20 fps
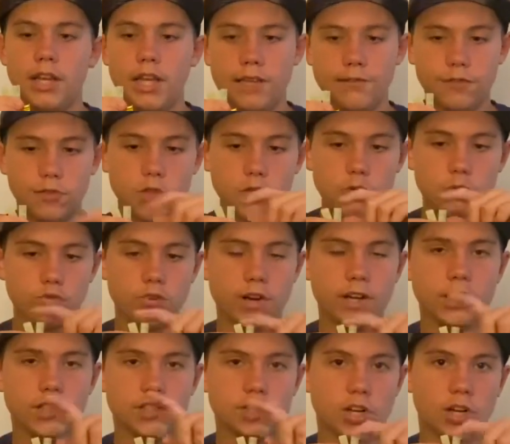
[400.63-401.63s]
If you
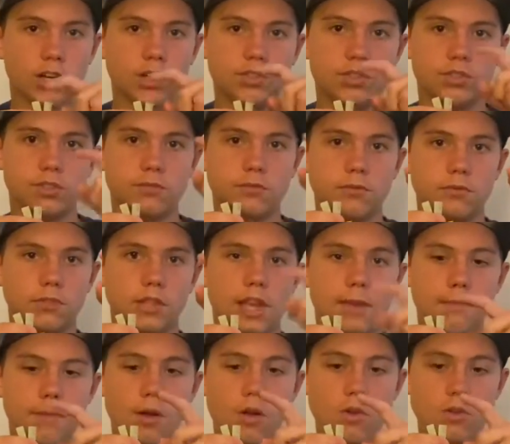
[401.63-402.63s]
try to charge
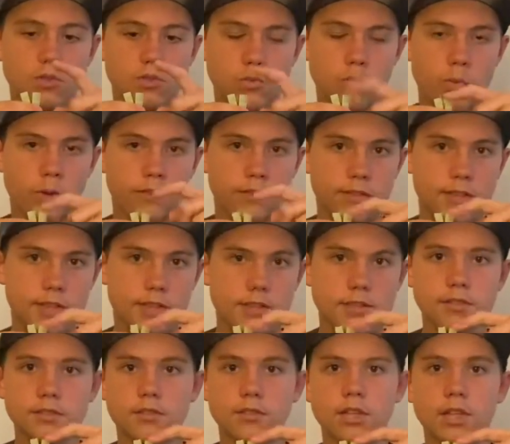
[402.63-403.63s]
LiPos with
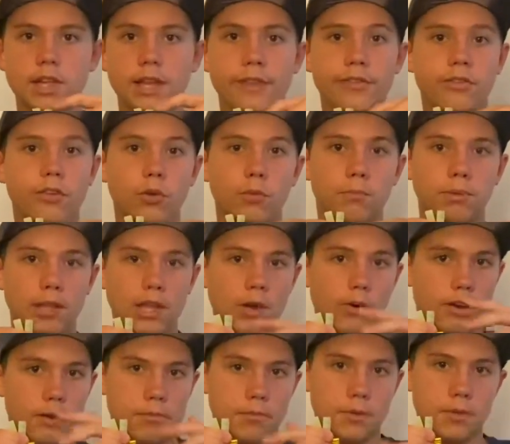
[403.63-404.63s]
these, they'll
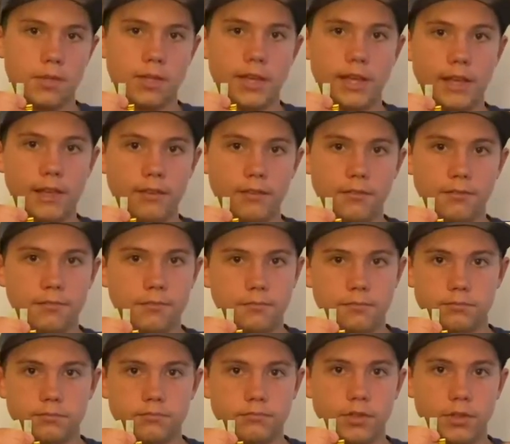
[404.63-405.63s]
blow up, and
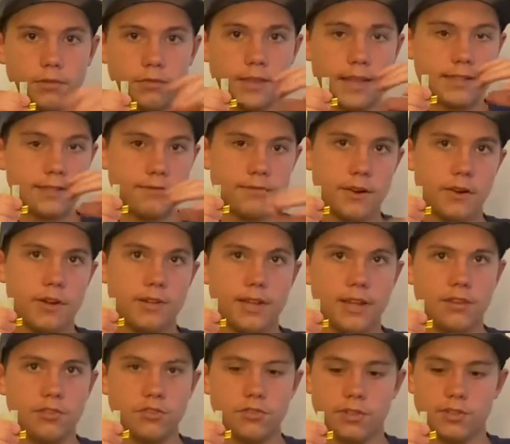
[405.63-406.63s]
that's very
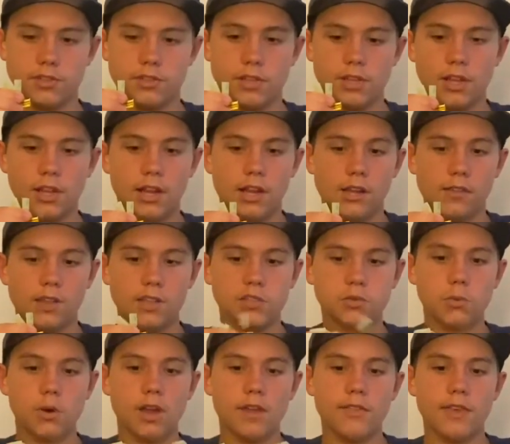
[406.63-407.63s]
dangerous.
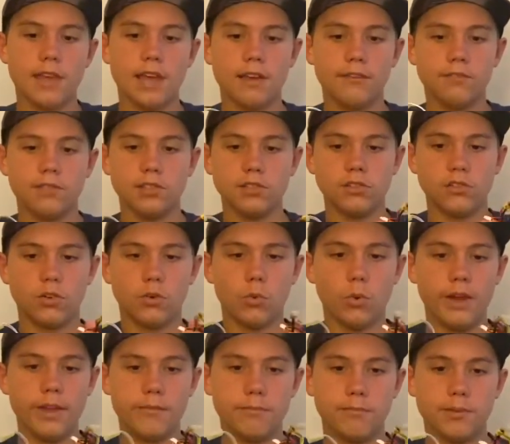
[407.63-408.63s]
That's why they have these little
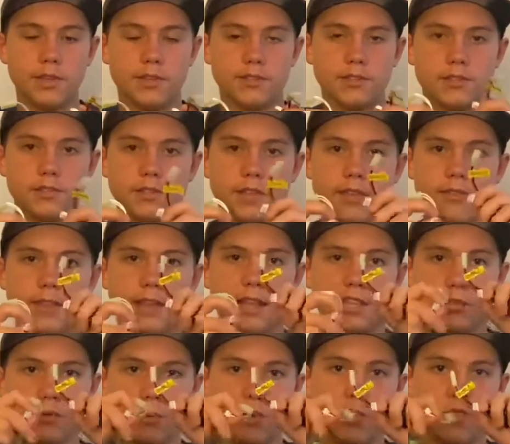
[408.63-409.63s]
white pieces, and
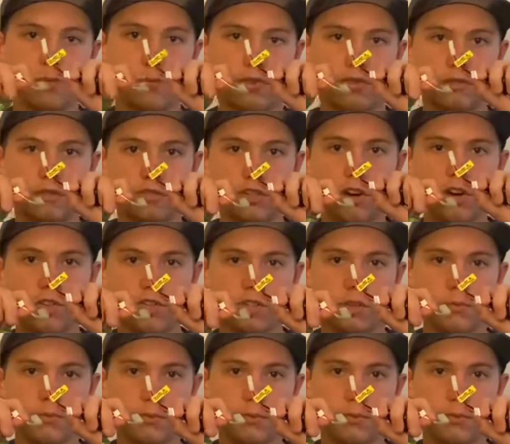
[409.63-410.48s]
that's where you're supposed to charge it.